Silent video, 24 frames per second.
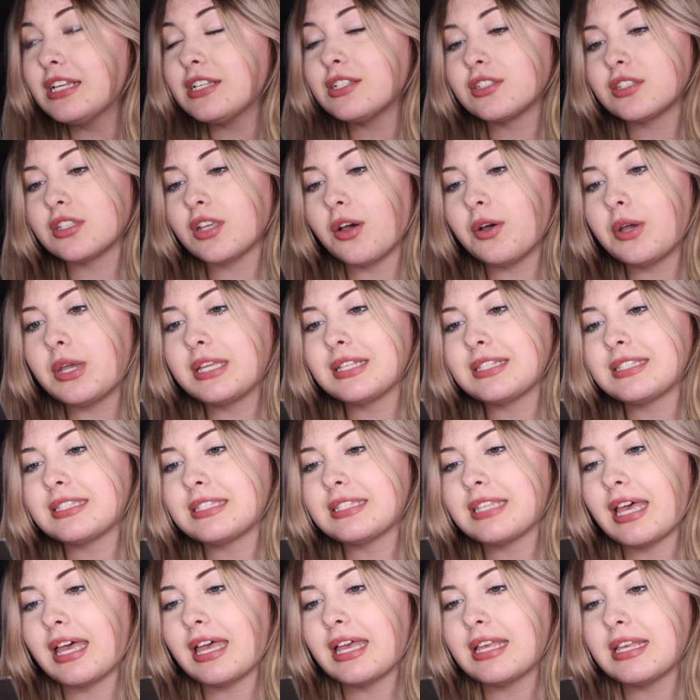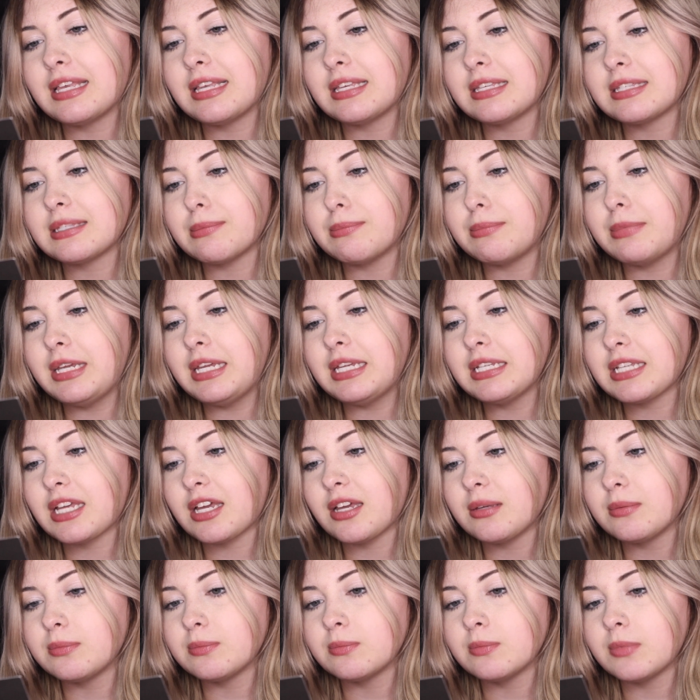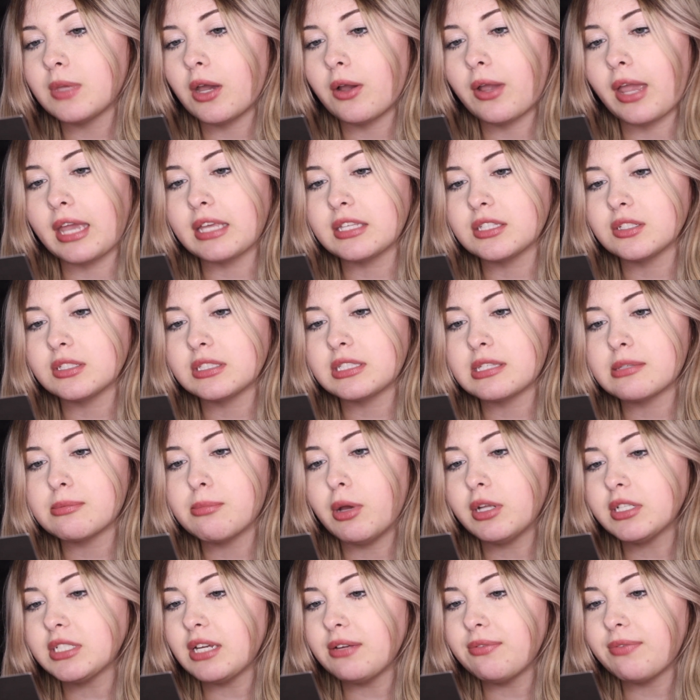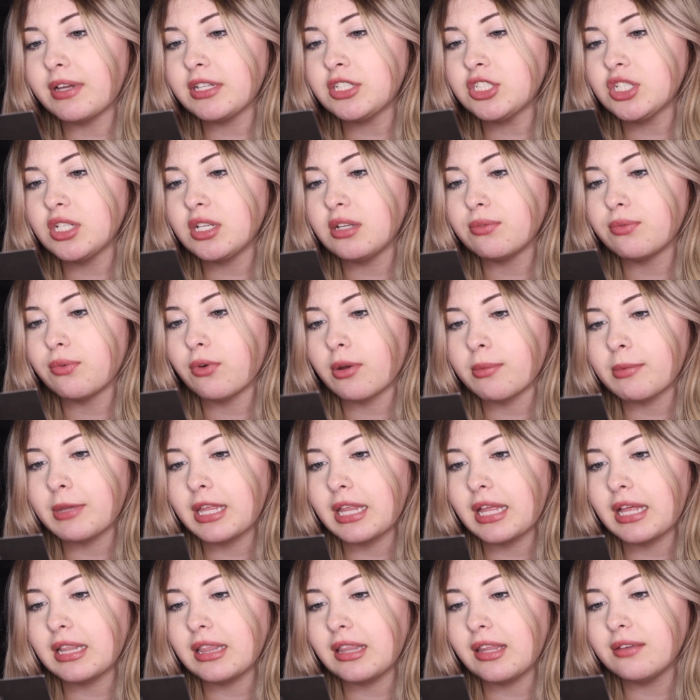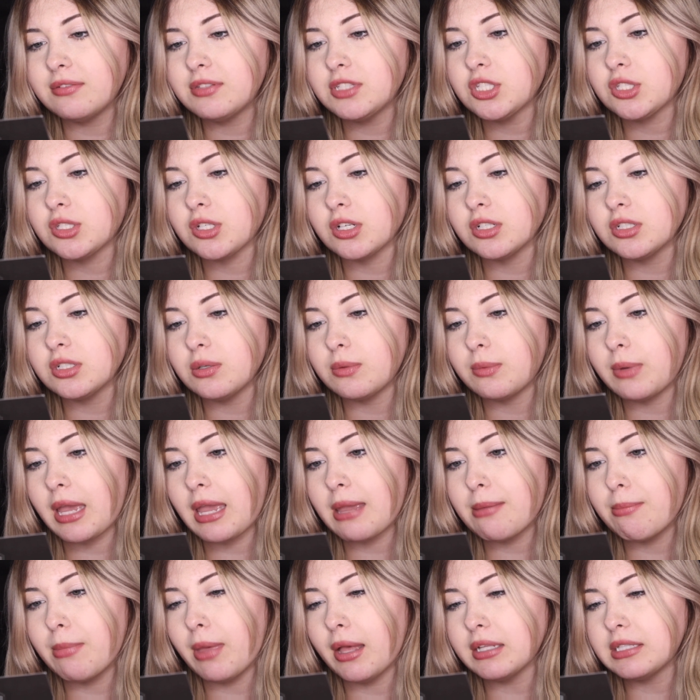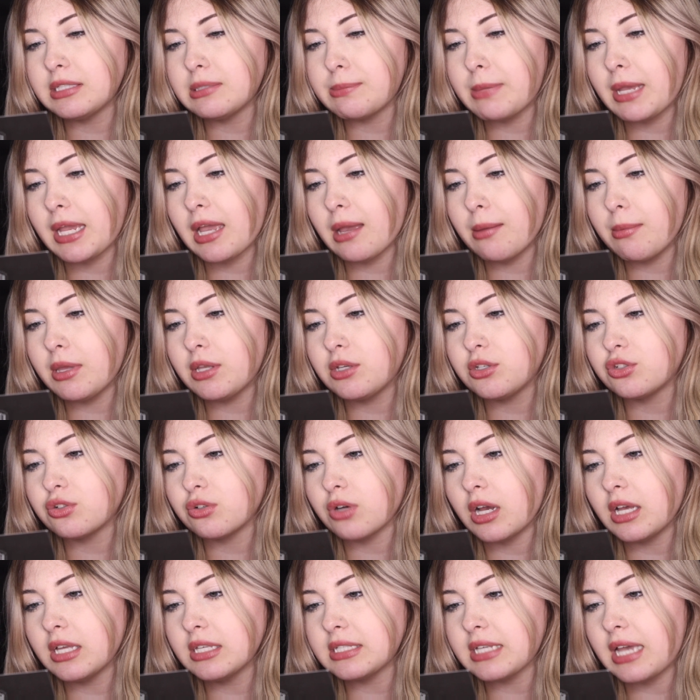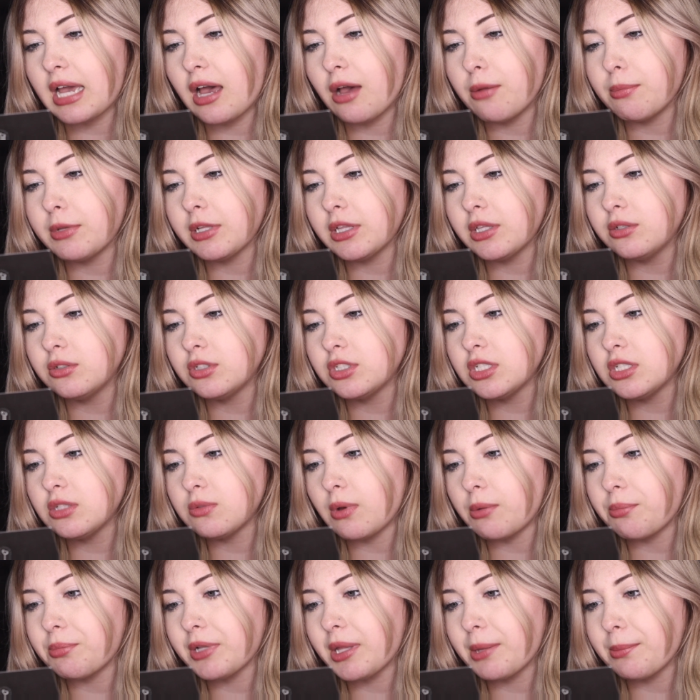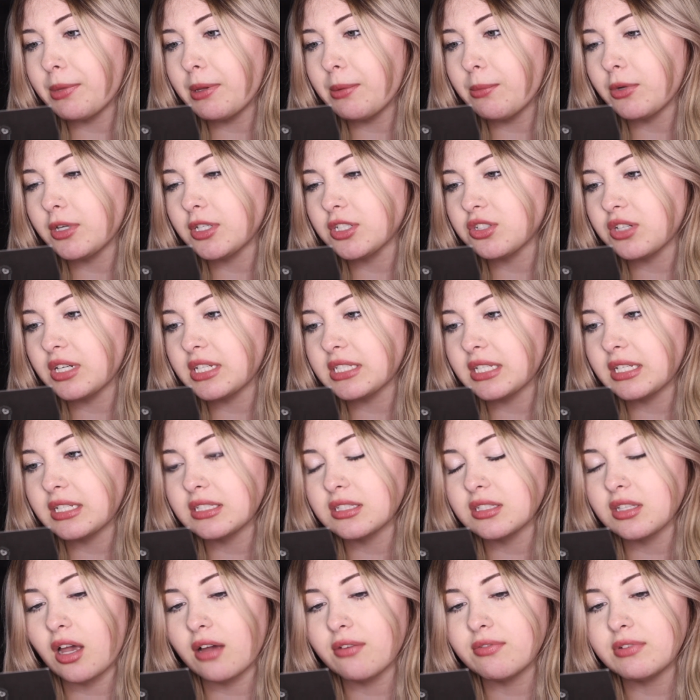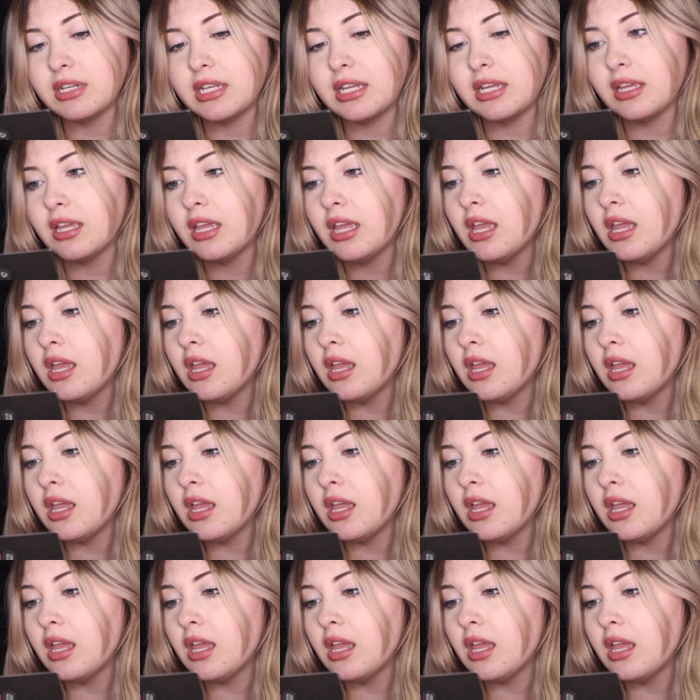So it says, okay, so it says multifunctioning formula lifts dirt away, melts makeup, and draws out pollutions while plumping, moisturizing, softening